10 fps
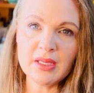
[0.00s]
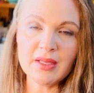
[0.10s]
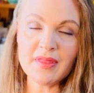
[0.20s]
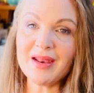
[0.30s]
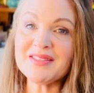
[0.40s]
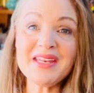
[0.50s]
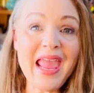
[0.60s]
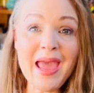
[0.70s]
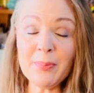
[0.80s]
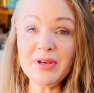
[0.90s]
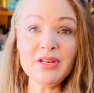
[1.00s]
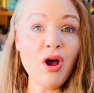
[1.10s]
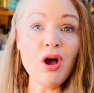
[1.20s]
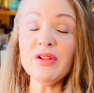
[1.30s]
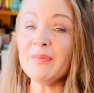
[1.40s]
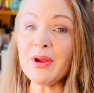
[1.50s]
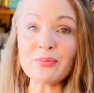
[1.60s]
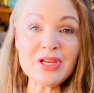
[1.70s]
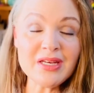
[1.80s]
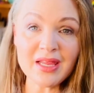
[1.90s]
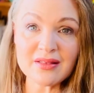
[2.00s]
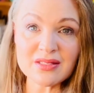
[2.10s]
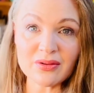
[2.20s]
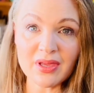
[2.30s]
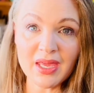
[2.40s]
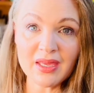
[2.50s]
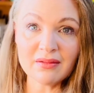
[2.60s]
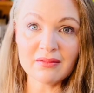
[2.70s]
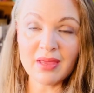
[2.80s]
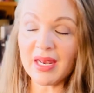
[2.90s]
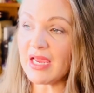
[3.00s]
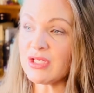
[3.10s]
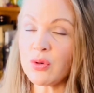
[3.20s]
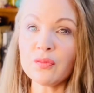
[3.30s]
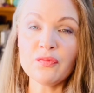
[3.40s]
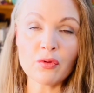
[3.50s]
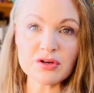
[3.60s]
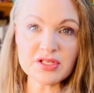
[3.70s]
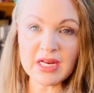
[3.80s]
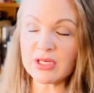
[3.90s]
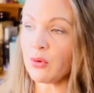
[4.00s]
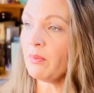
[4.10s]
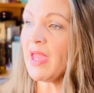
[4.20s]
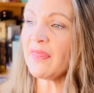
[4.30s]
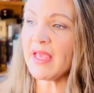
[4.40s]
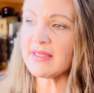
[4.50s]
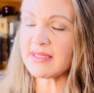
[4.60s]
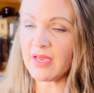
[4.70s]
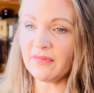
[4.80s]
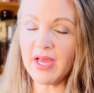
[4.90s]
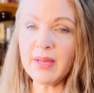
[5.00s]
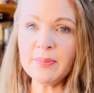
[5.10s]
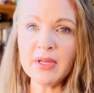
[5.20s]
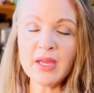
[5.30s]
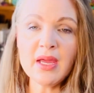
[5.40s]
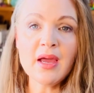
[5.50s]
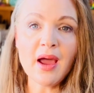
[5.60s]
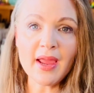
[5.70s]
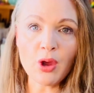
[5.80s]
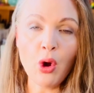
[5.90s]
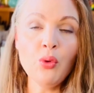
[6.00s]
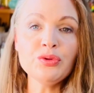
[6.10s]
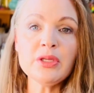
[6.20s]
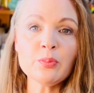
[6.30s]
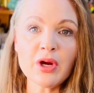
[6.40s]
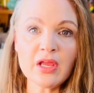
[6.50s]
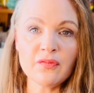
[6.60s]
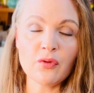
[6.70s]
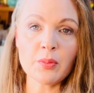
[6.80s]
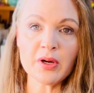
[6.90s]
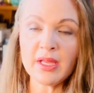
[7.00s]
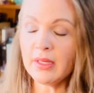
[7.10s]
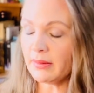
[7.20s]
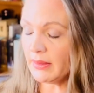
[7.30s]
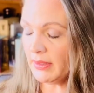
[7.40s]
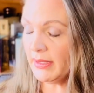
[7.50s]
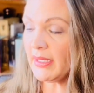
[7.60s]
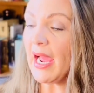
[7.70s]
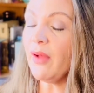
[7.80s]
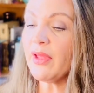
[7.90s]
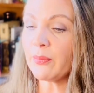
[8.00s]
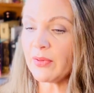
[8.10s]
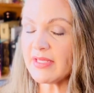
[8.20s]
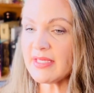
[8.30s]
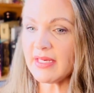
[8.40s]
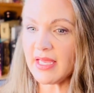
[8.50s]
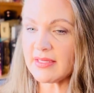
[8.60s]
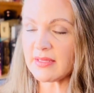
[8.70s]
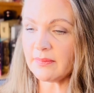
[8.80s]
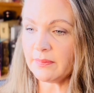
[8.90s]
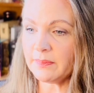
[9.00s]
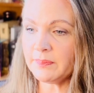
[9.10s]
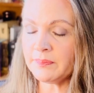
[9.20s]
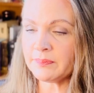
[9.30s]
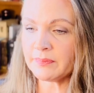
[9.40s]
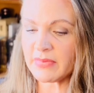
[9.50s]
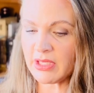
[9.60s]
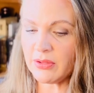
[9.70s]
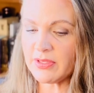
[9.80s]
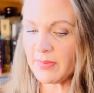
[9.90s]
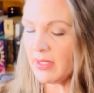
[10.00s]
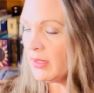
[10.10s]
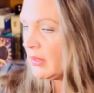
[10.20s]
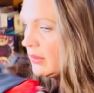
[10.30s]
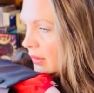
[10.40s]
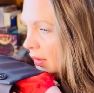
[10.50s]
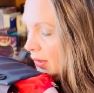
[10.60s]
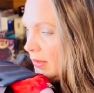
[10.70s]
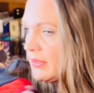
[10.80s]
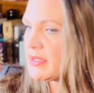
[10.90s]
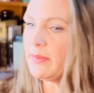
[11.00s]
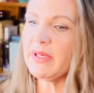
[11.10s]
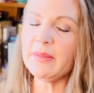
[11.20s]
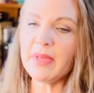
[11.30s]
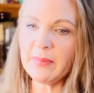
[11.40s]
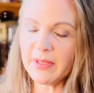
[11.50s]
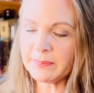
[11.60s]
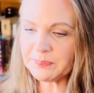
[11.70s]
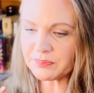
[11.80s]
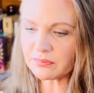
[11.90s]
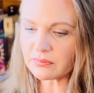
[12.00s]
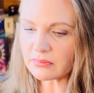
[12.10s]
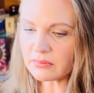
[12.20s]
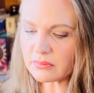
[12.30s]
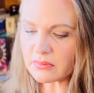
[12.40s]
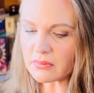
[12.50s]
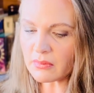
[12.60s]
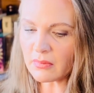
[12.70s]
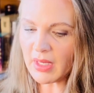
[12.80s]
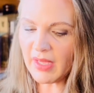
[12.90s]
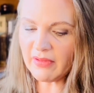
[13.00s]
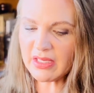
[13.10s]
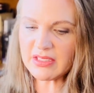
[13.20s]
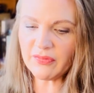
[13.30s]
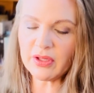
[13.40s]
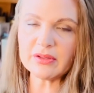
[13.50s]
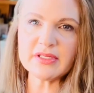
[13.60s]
That doesn't happen in all of my readings, okay? And I don't force it. I don't make that stuff up. I only bring it forward. And how that resonates, excuse me, somebody maybe having a difficult